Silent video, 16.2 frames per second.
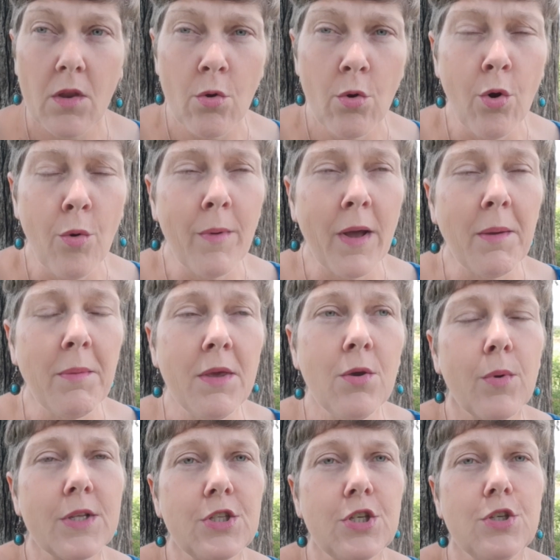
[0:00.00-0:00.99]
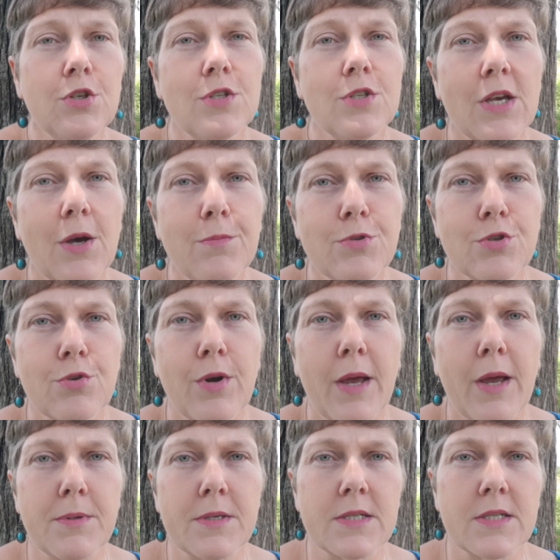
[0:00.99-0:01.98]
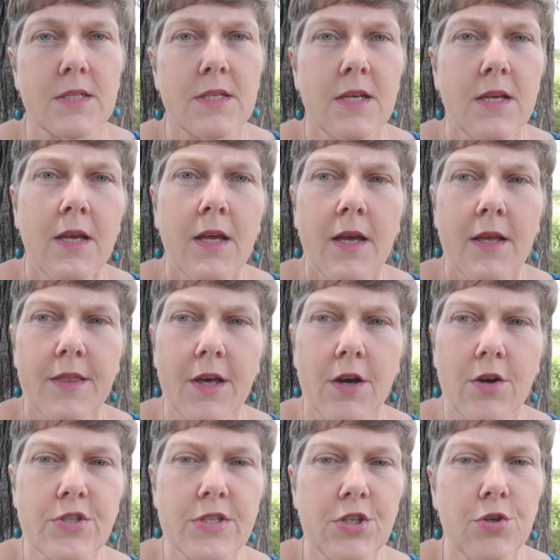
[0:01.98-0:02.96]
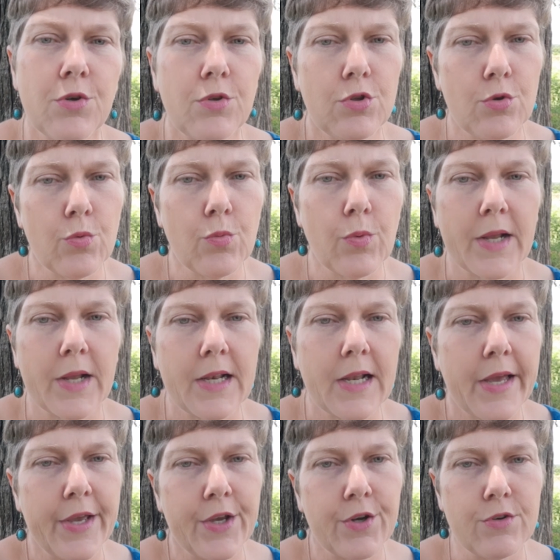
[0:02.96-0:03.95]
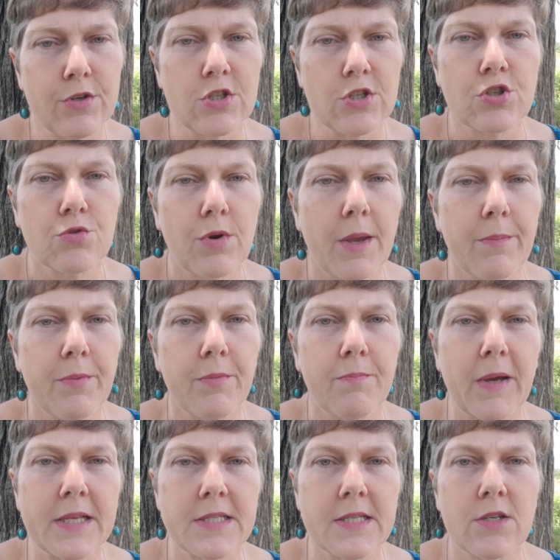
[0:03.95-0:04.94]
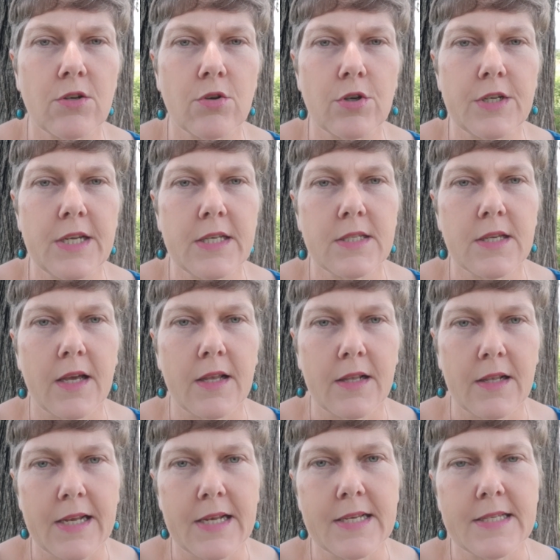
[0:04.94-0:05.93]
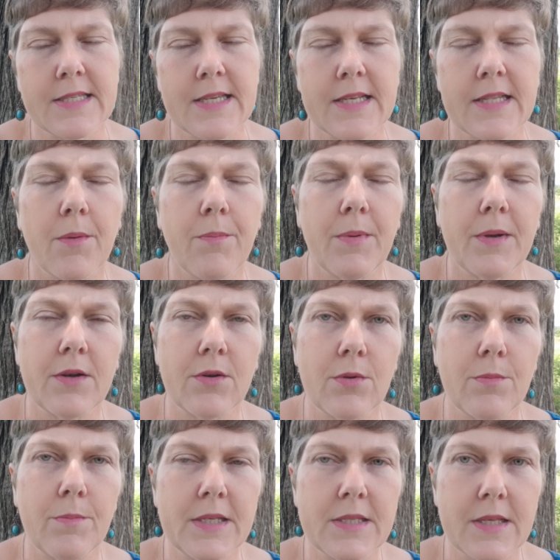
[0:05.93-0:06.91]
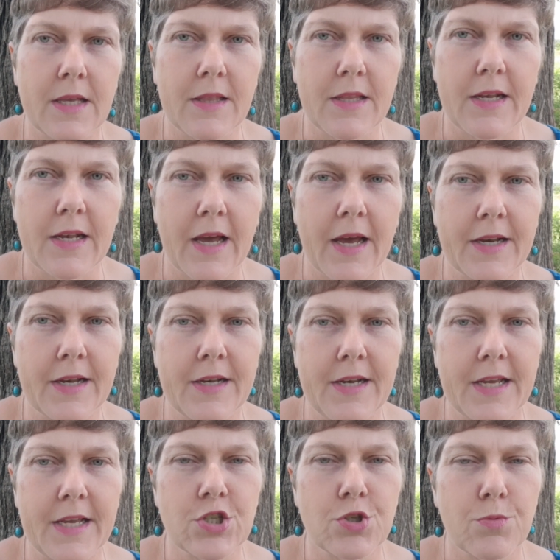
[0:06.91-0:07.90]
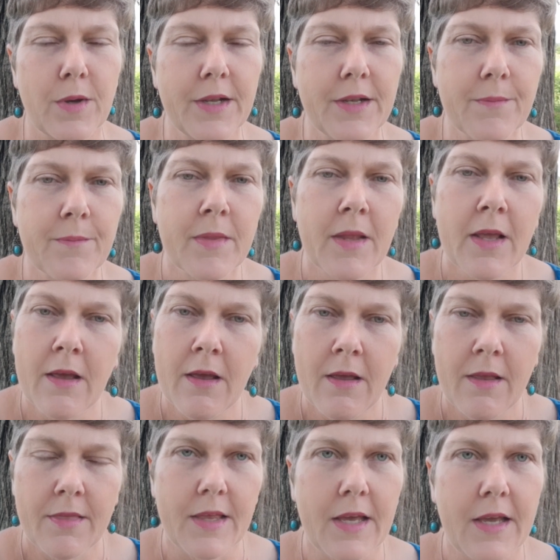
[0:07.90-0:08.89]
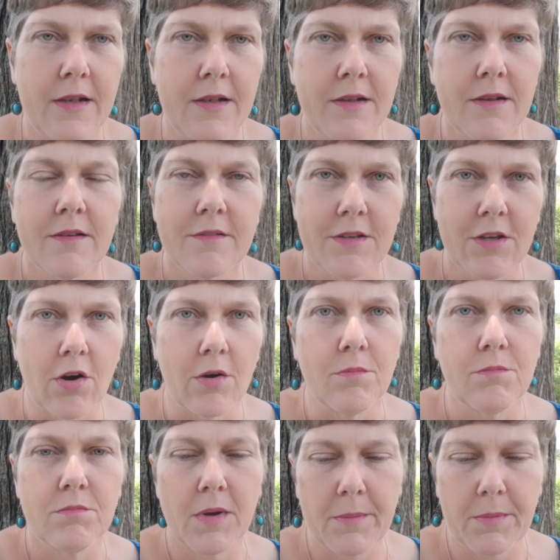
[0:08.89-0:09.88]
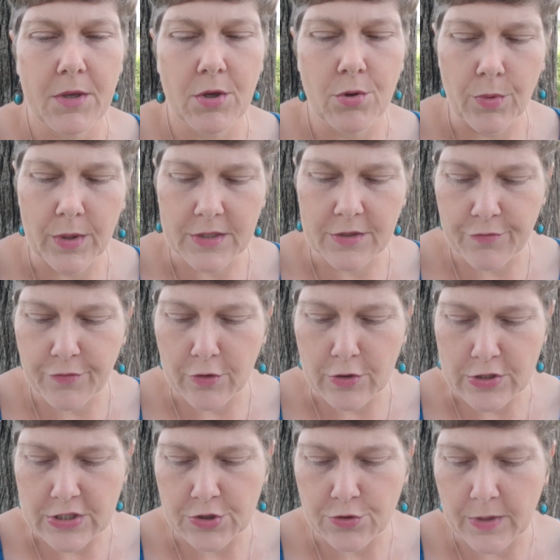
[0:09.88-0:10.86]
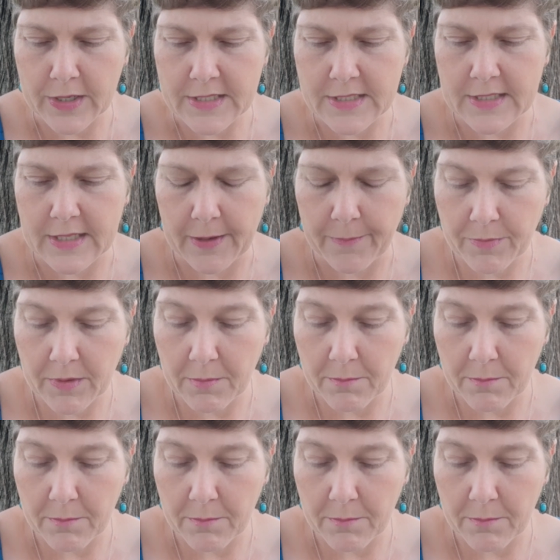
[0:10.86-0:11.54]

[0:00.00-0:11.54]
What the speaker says: Or maybe you want to use soap scrapers. Those that you do one layer and you scrape a pattern on it and let it set up a little bit and then add the next one. Then, yeah, maybe you want a fast trace there.